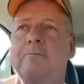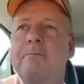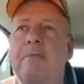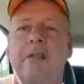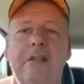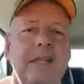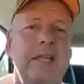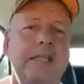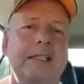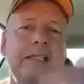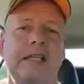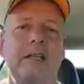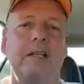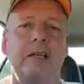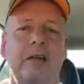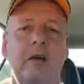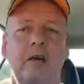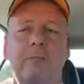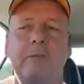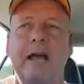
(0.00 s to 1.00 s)
they send
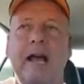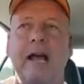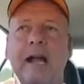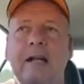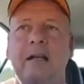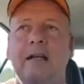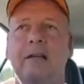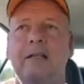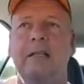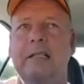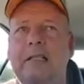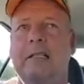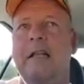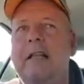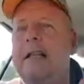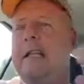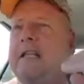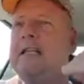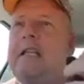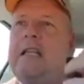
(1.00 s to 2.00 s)
it all back. It's not
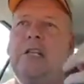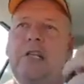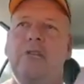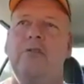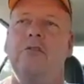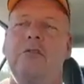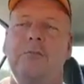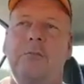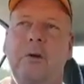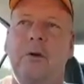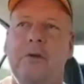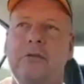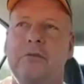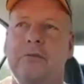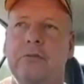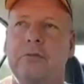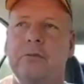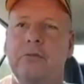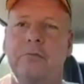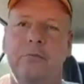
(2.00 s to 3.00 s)
like they use
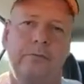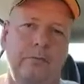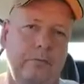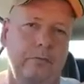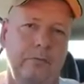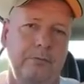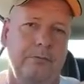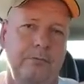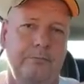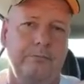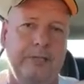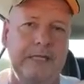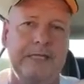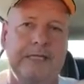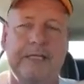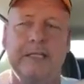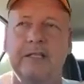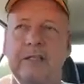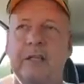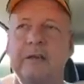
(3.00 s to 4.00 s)
partial
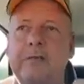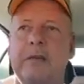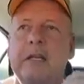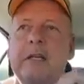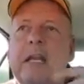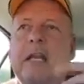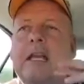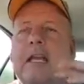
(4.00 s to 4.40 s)
pieces of it.